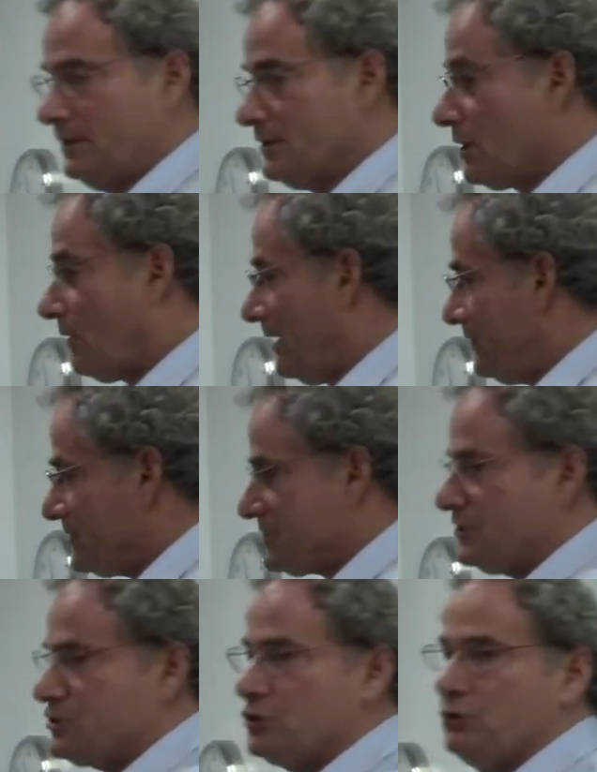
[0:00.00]
You know, on
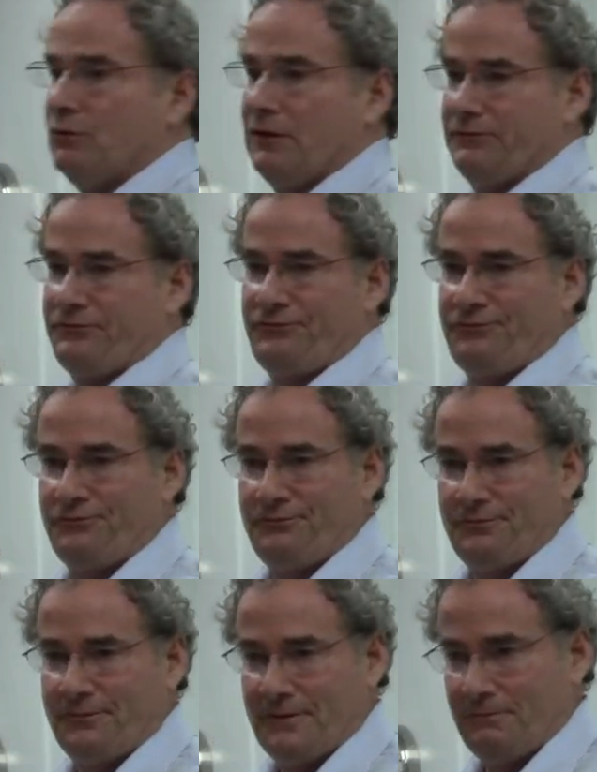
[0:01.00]
this issue of
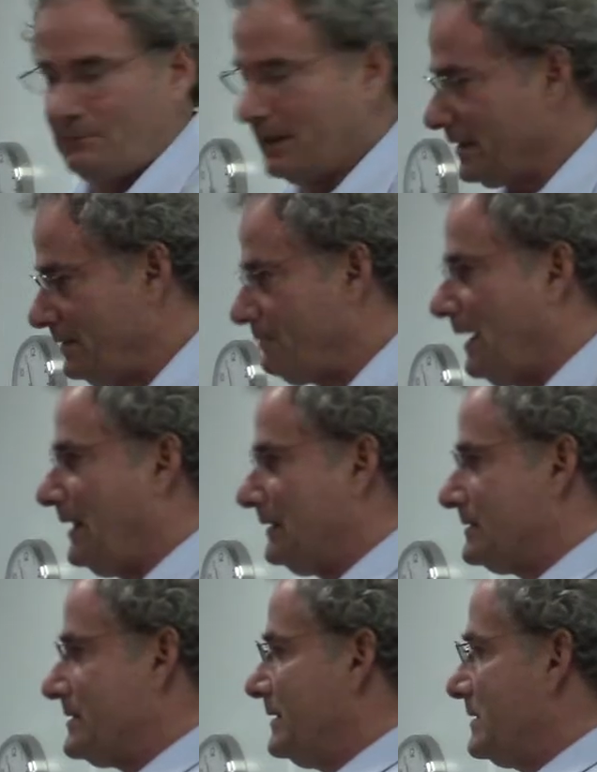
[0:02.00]
money in
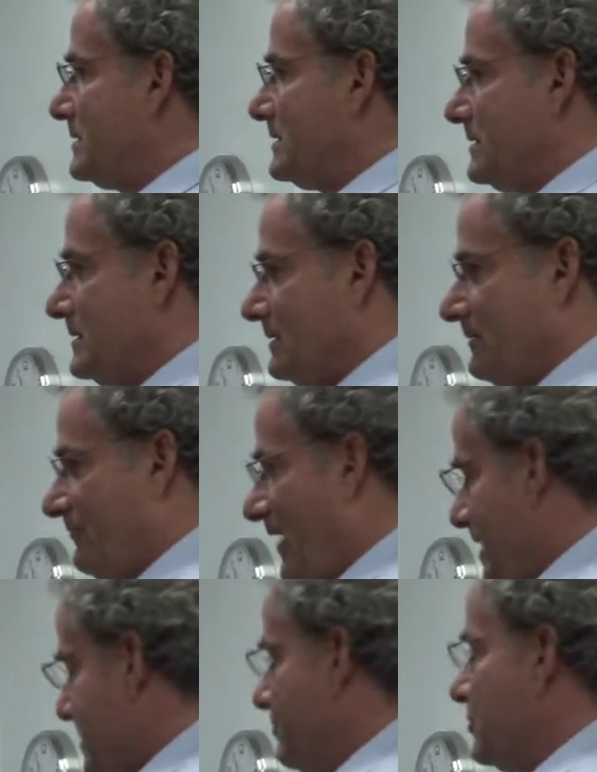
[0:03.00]
politics,
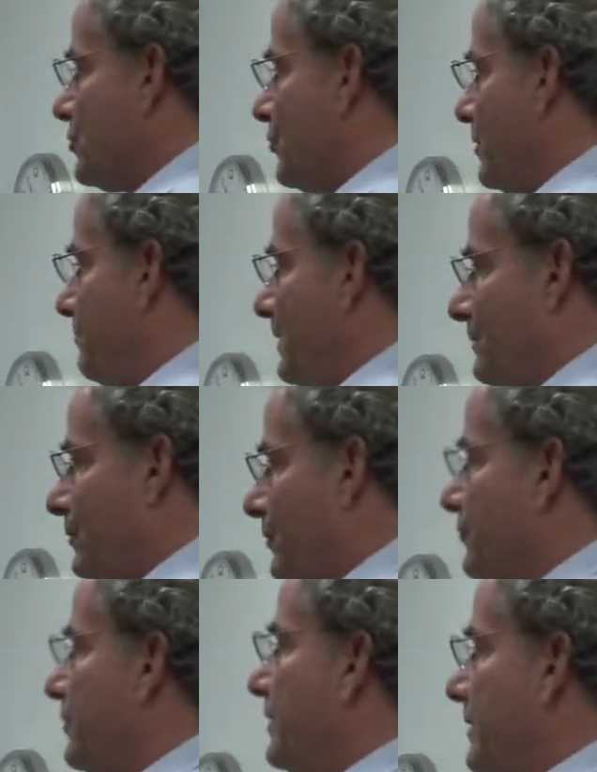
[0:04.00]
vast majority of people
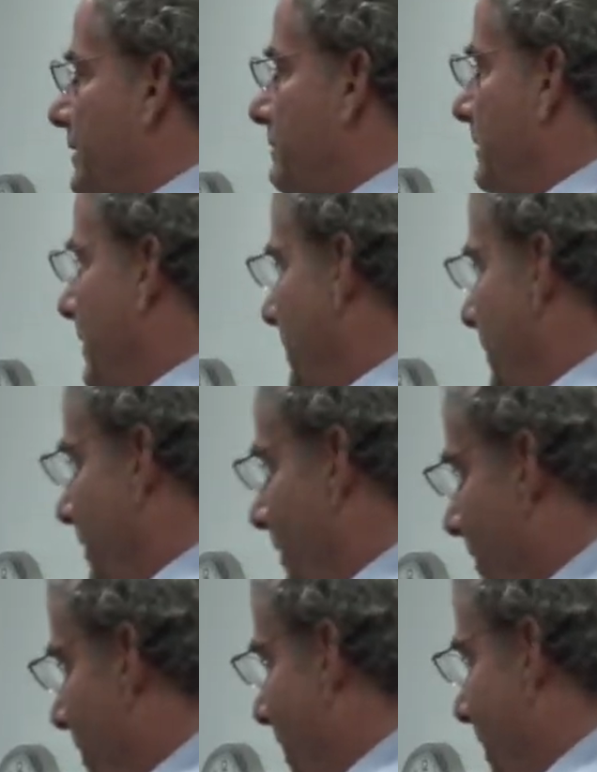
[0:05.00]
agree that
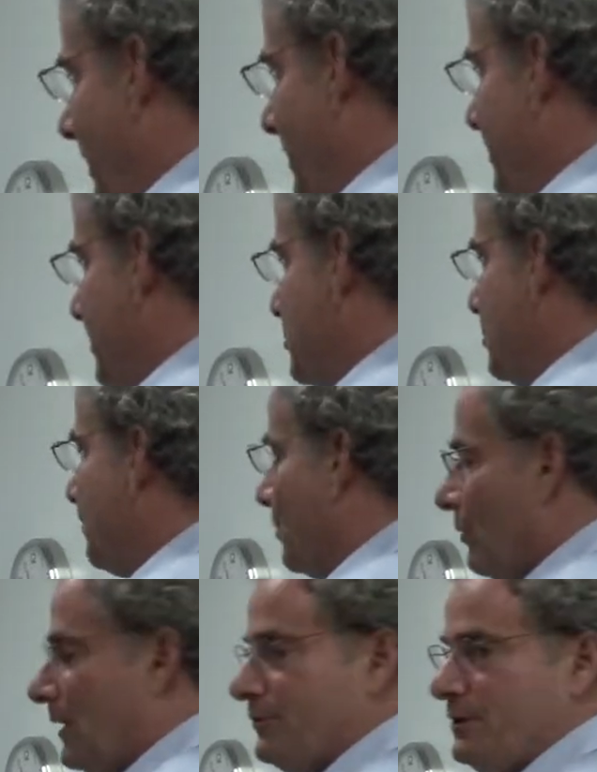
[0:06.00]
the super
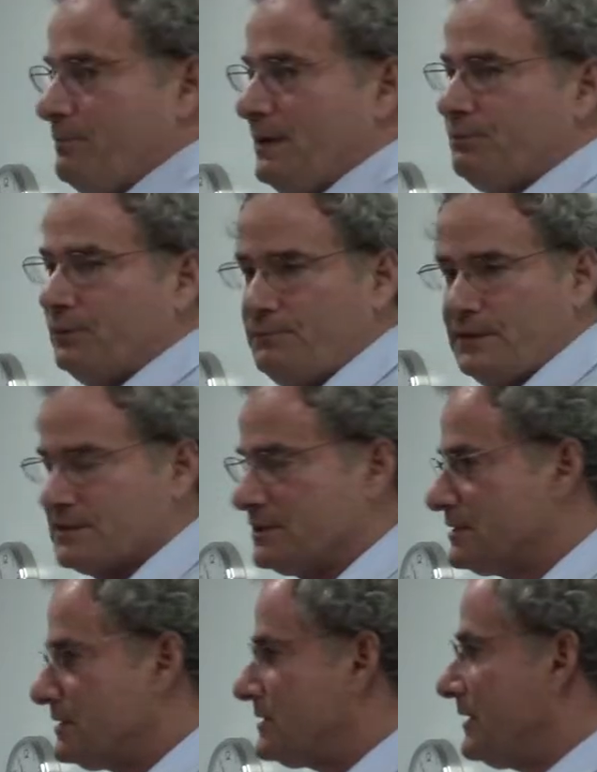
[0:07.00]
wealthy people and
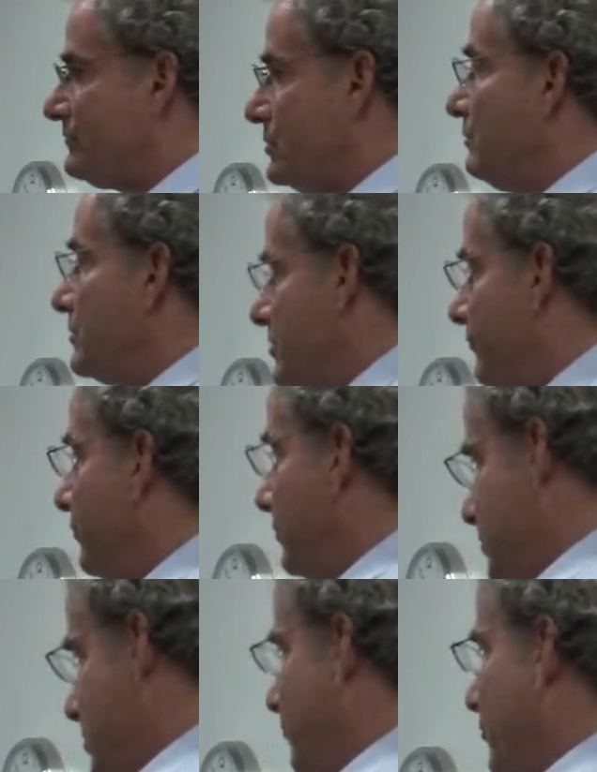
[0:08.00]
businesses have too much
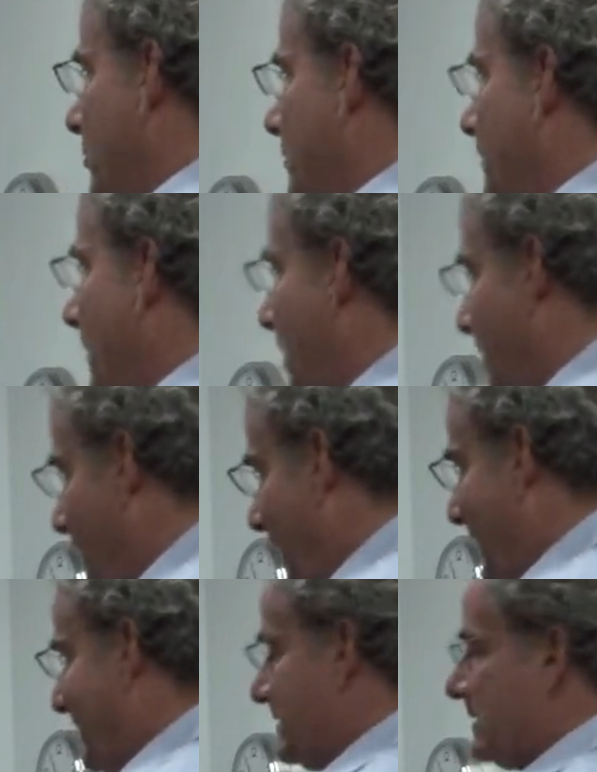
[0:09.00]
influence over our
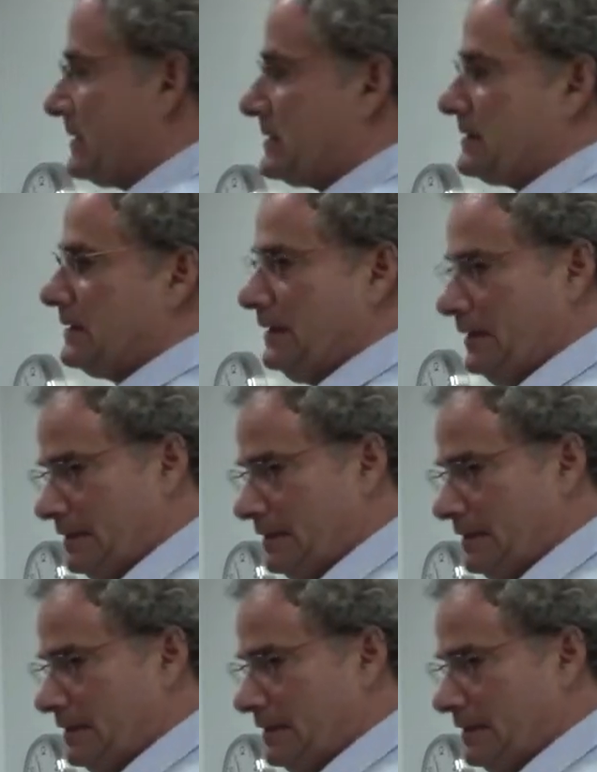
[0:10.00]
politics.